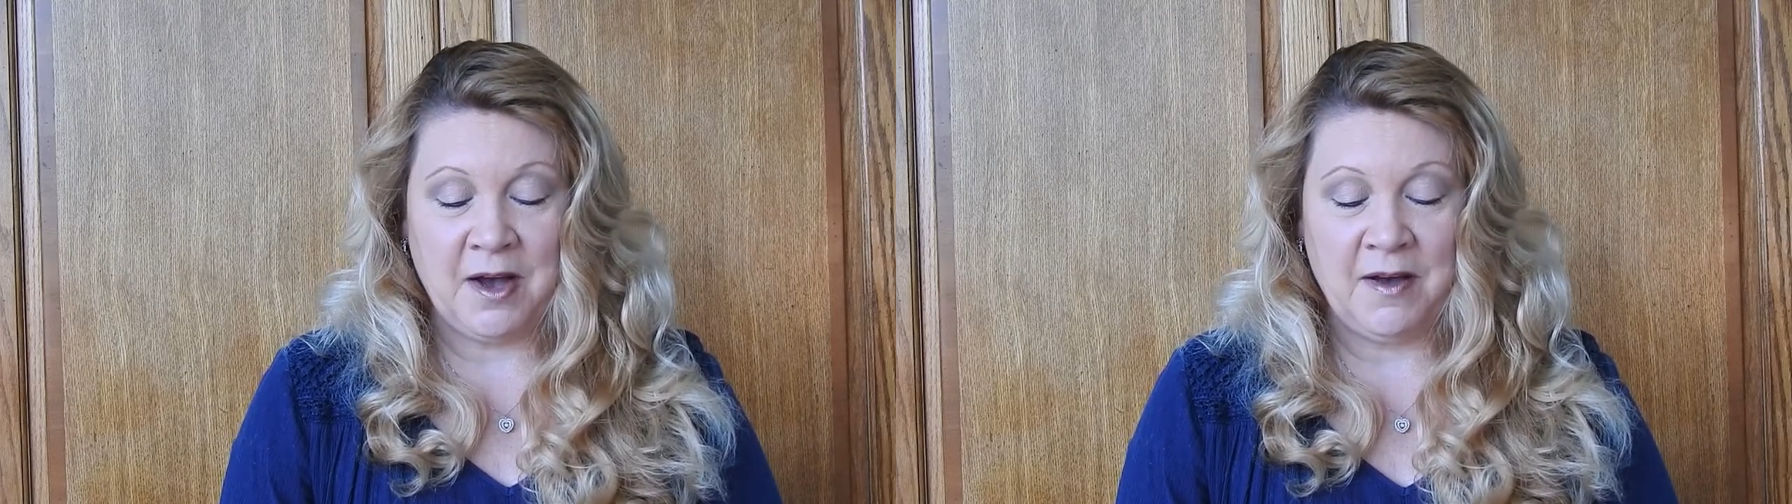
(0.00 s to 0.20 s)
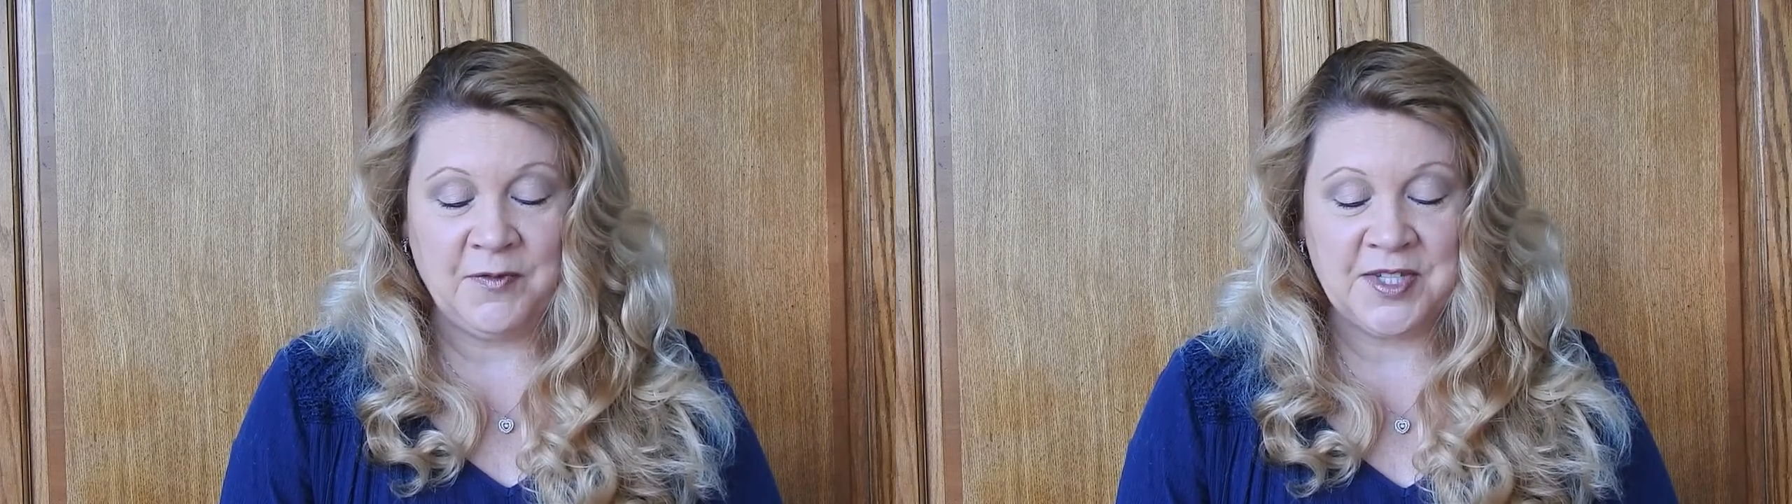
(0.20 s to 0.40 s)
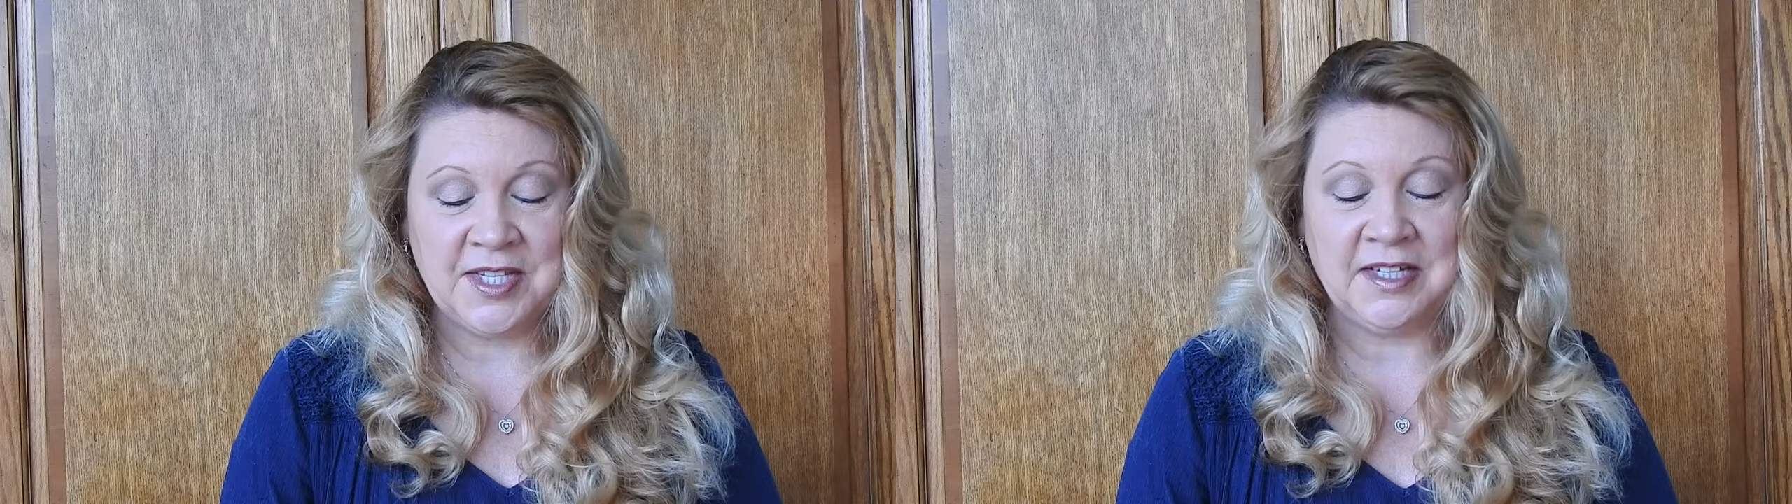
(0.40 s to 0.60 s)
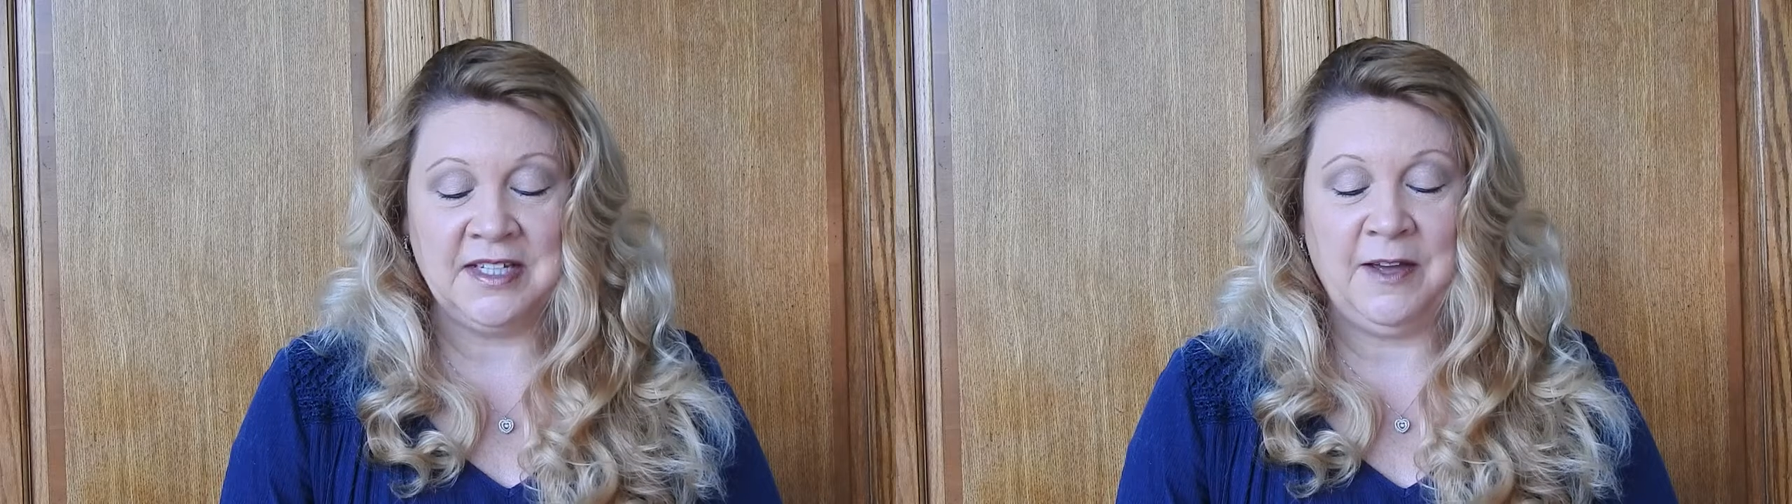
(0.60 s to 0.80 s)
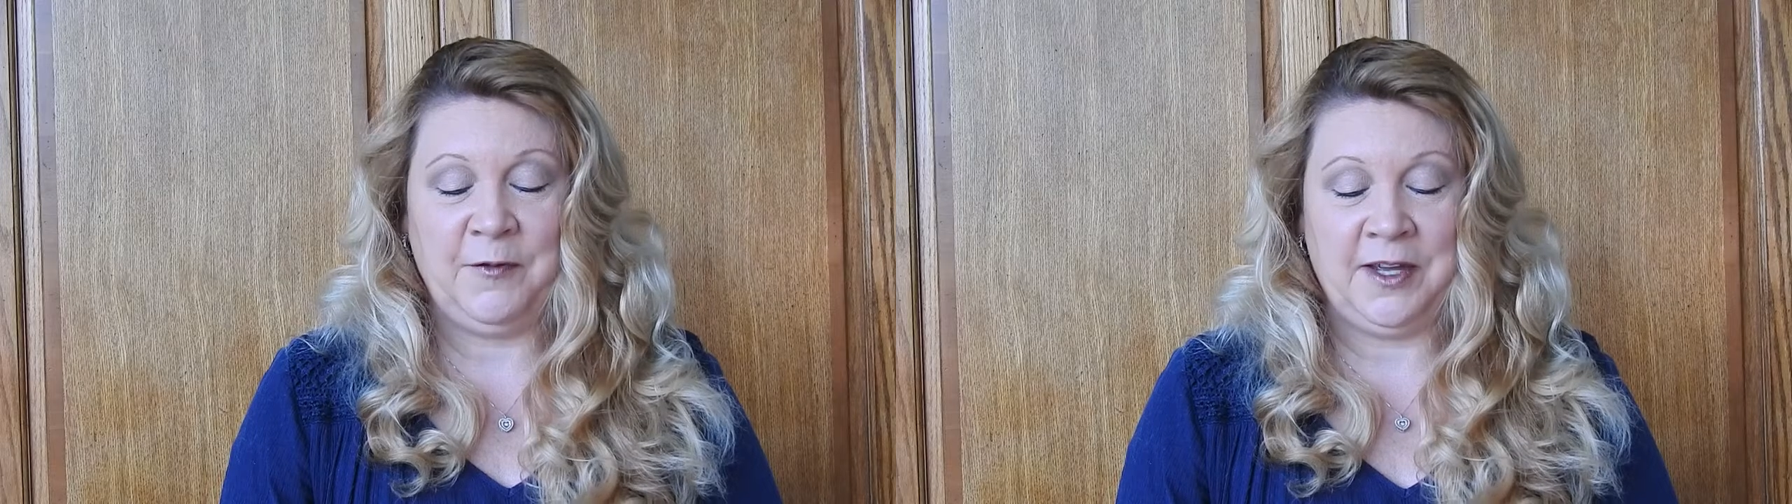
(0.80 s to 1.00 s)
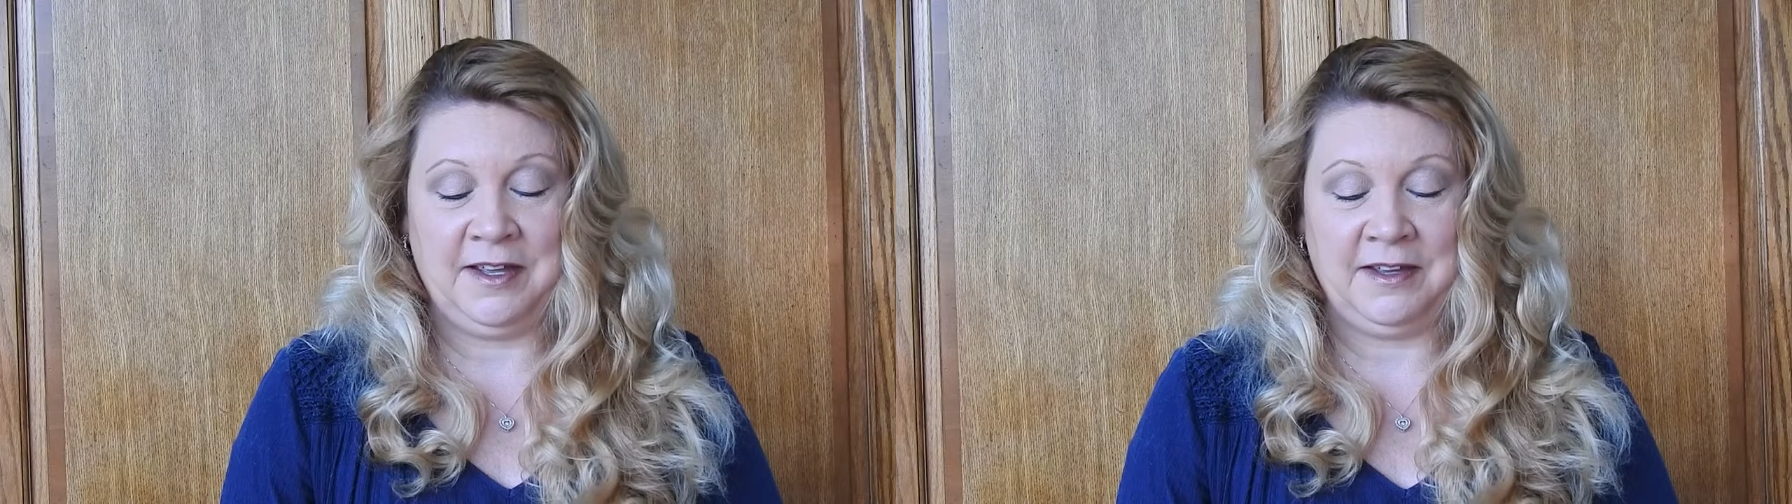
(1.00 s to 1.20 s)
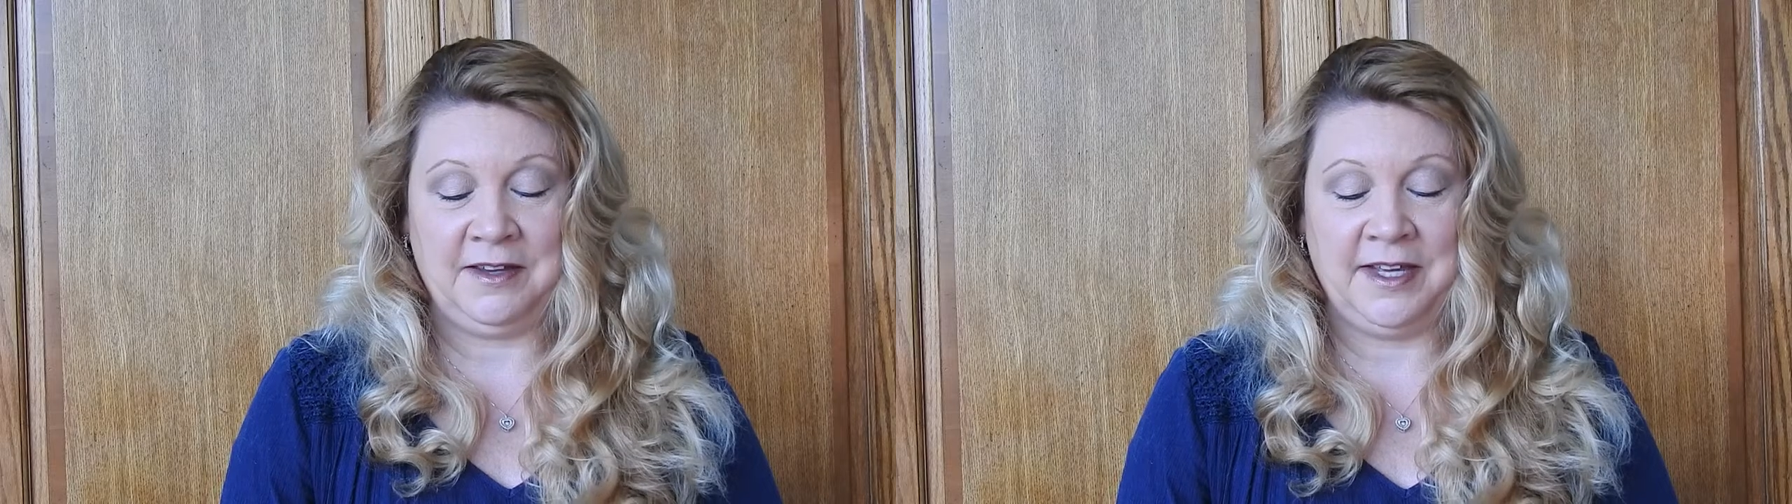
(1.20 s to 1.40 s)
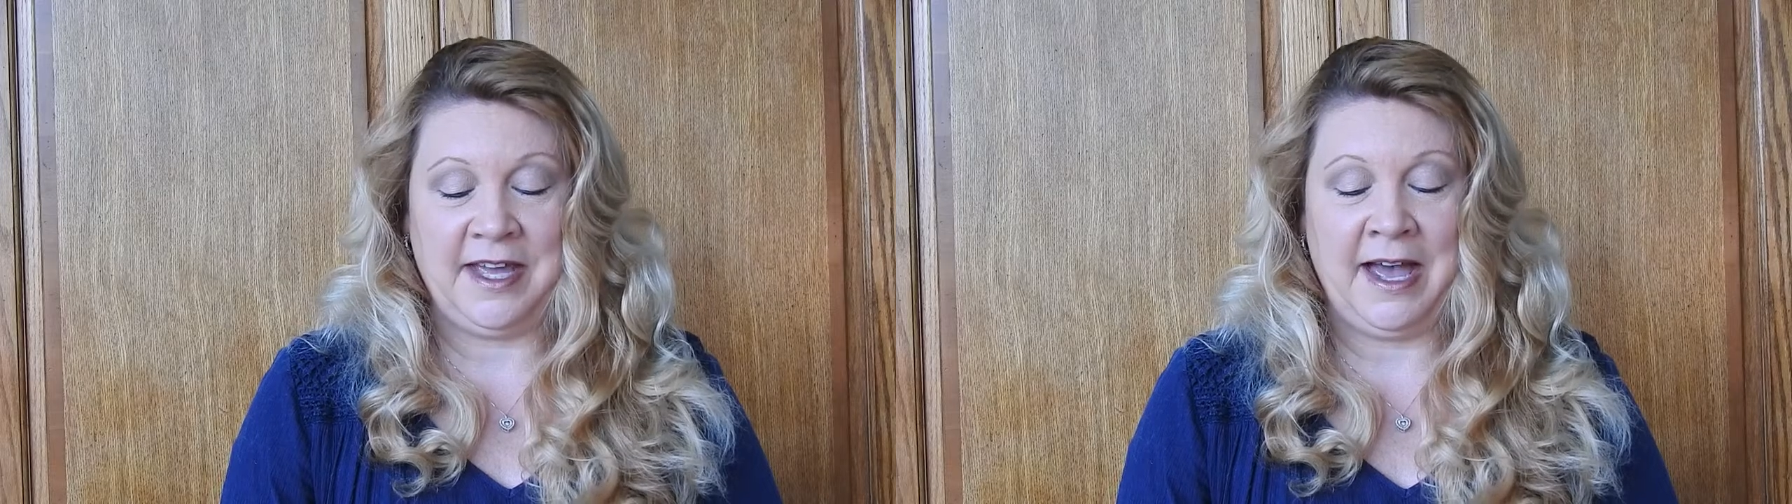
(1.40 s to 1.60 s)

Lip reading: off significantly